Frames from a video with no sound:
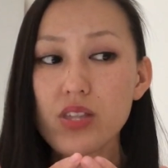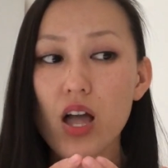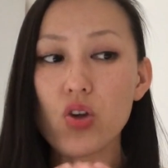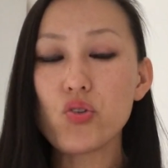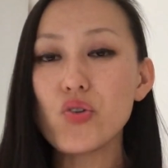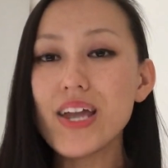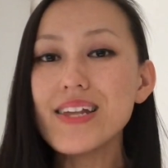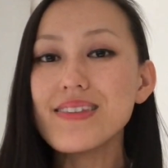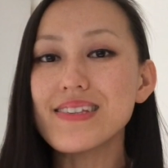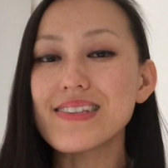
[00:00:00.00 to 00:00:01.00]

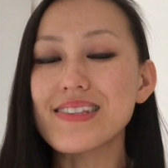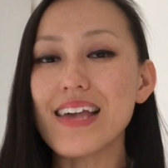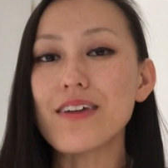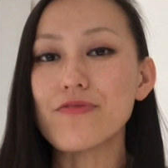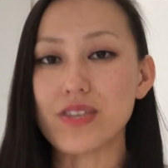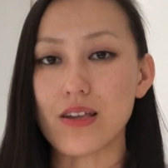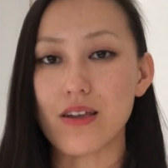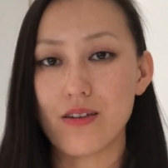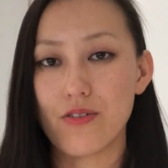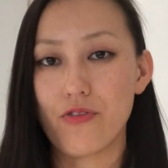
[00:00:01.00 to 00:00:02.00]
created this
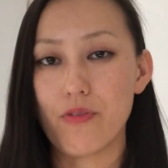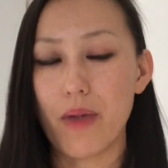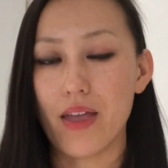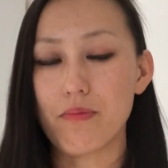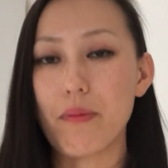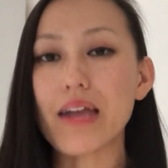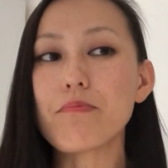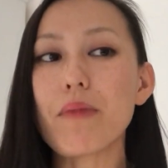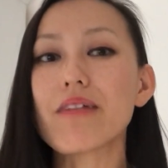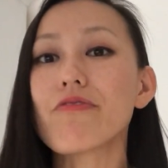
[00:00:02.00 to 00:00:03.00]
safety for men,
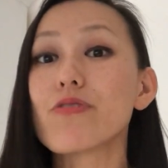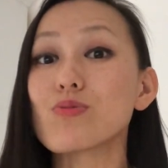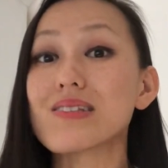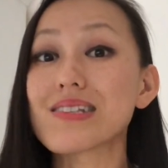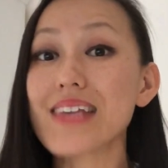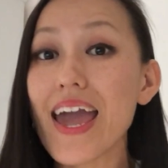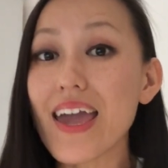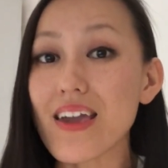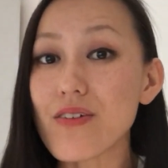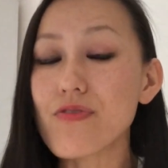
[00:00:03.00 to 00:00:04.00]
made men feel
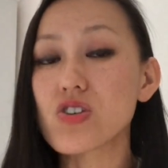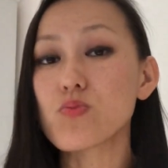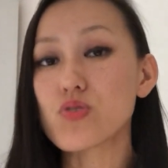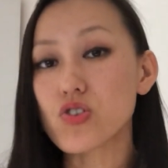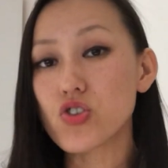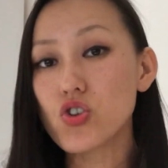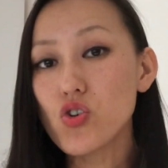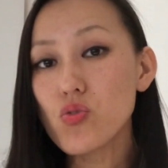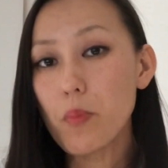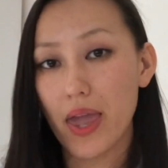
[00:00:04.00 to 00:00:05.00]
safe to
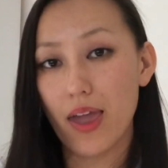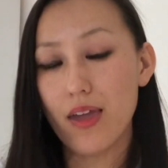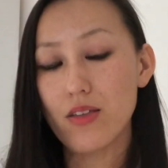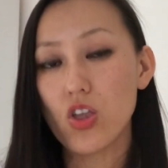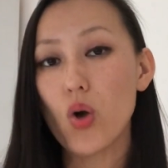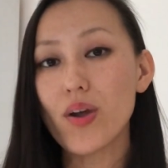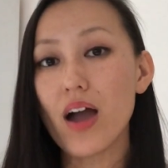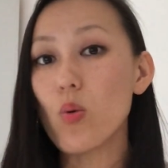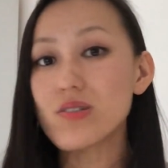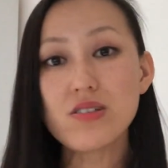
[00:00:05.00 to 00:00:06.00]
pursue me, knowing
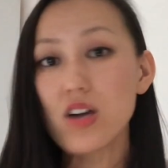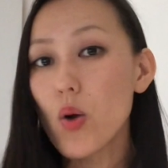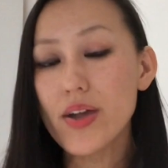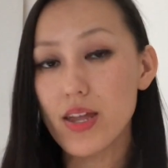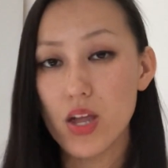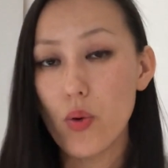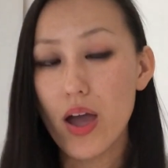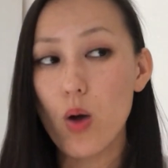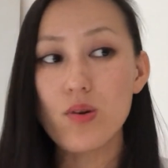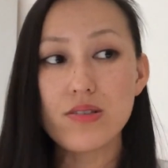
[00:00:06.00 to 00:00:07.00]
I wasn't going anywhere,
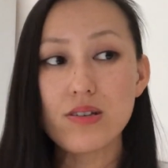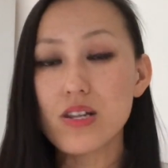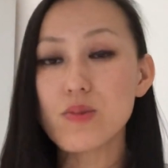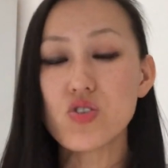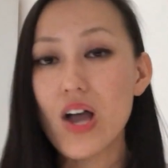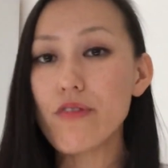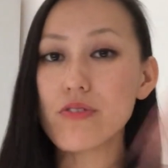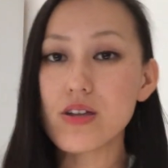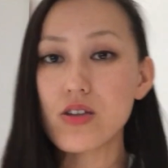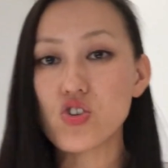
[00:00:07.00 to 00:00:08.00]
I wasn't going to be
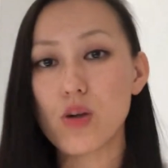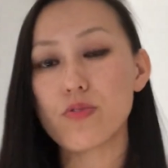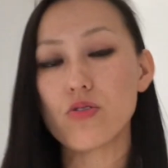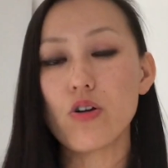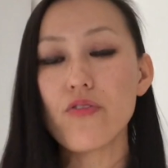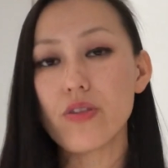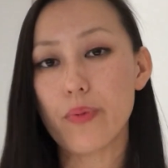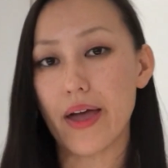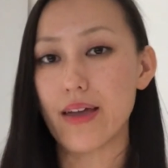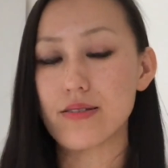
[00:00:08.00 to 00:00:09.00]
traveling and jumping all over the
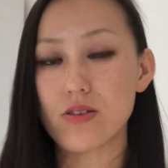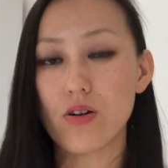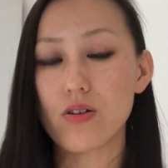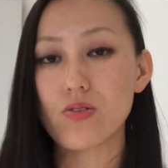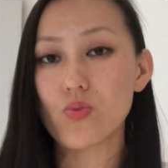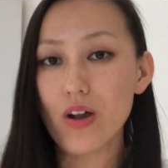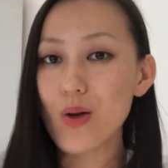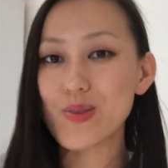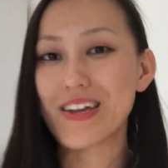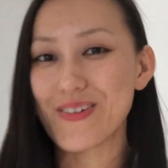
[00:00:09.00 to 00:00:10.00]
place, God knows where I
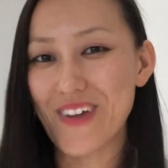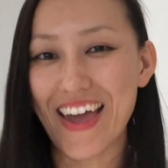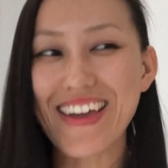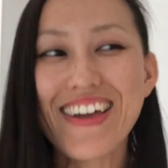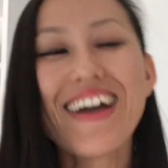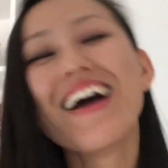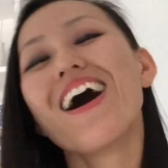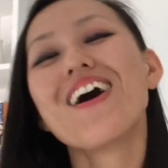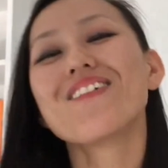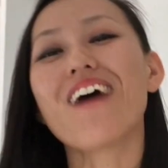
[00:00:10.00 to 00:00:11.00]
was going to be,
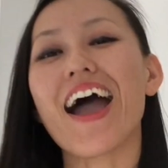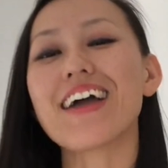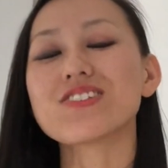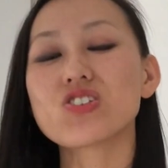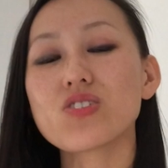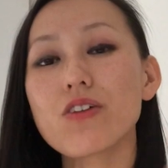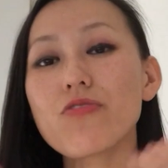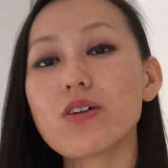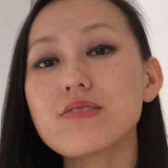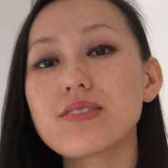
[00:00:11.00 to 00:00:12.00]
right? So they
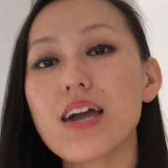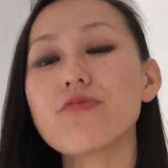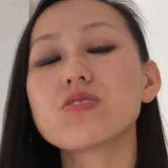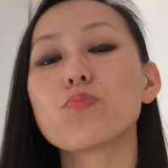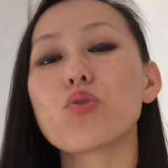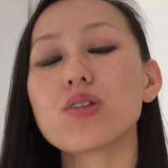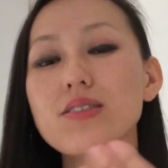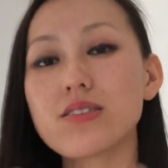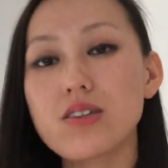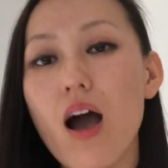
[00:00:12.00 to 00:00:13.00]
felt safe to put in
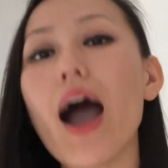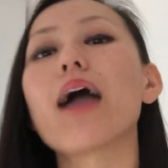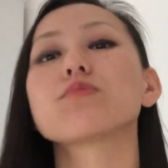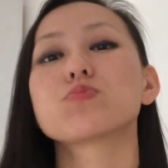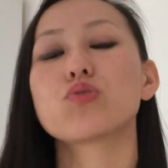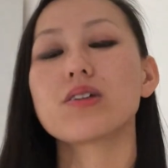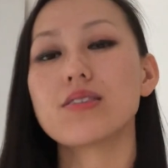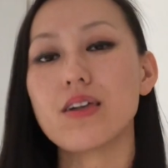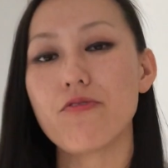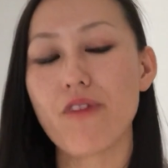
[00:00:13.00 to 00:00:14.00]
the time, to put in
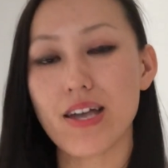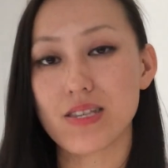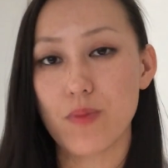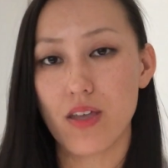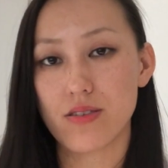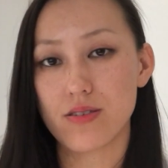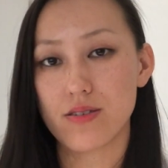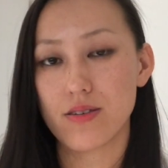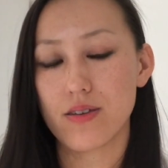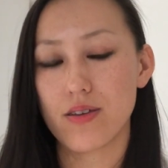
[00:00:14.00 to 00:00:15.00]
the investment,
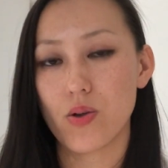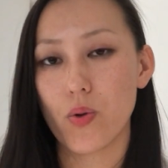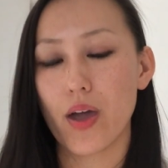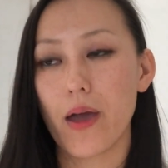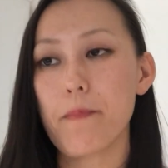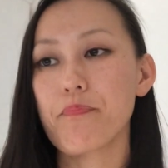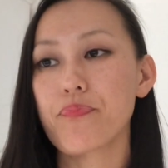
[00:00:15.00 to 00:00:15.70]
okay?